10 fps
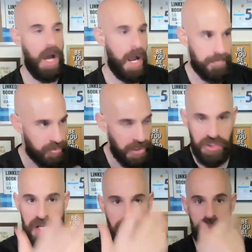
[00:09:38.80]
I
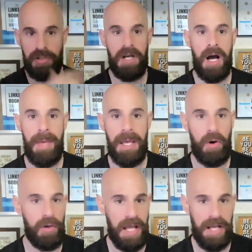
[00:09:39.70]
appreciated your comment
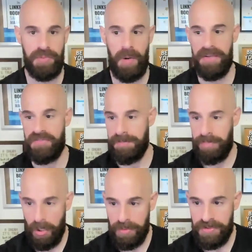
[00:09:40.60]
on XYZ
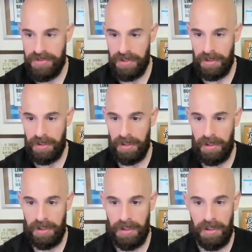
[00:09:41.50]
post.
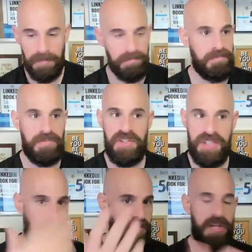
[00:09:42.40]

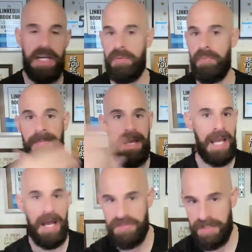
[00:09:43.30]
Sounds like we may
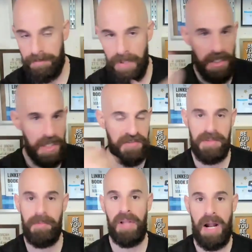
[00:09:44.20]
have some
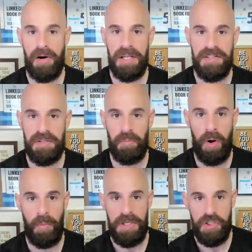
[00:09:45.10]
similarities in
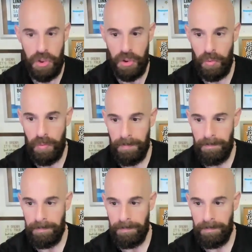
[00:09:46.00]
what we do.